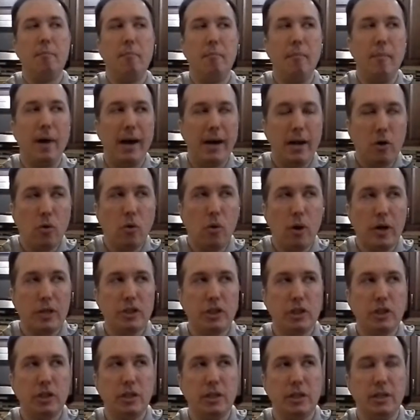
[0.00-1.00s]
My
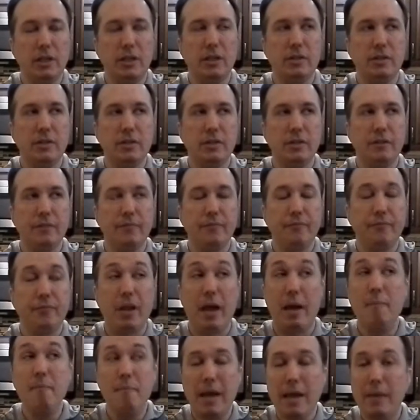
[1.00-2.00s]
question is,
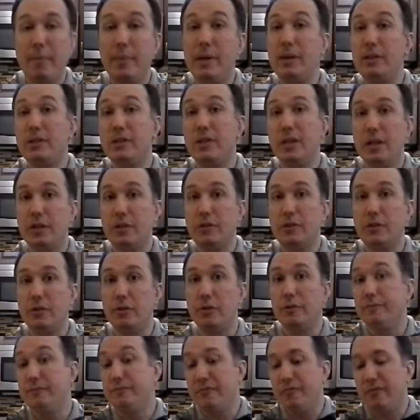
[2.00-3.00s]
and maybe it's
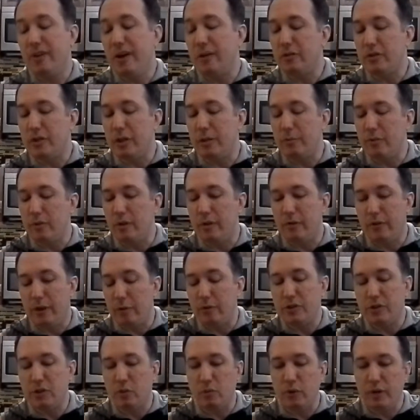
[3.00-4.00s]
answered if I
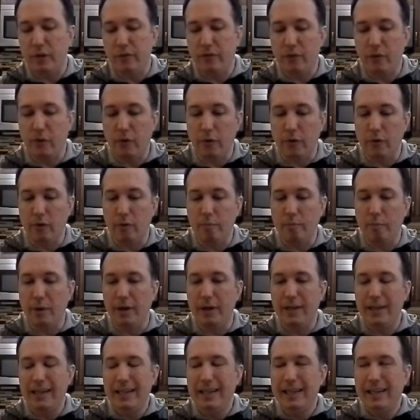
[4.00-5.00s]
was to read further,
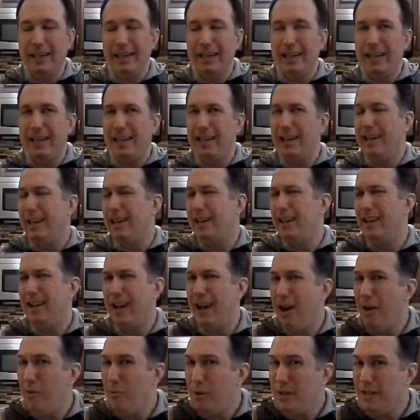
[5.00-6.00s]
but
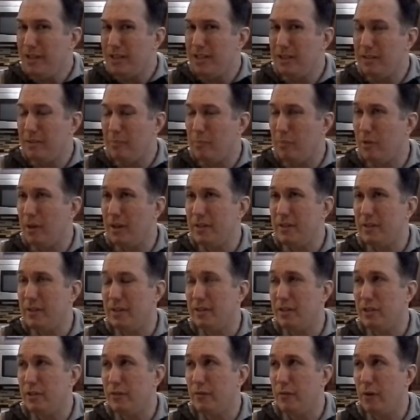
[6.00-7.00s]
how is it the
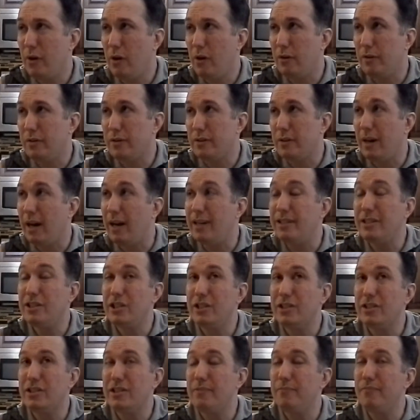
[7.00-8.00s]
president's fault? I
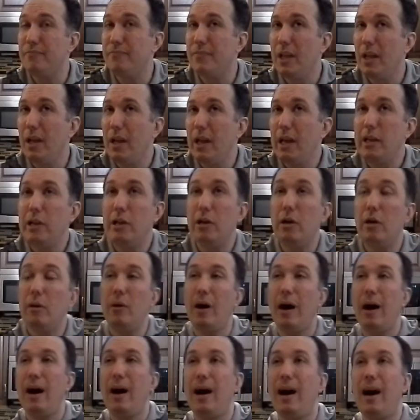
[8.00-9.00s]
just,
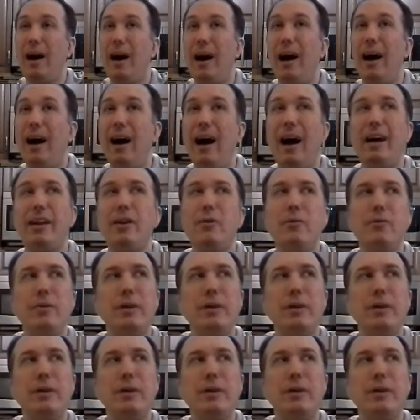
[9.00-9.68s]
I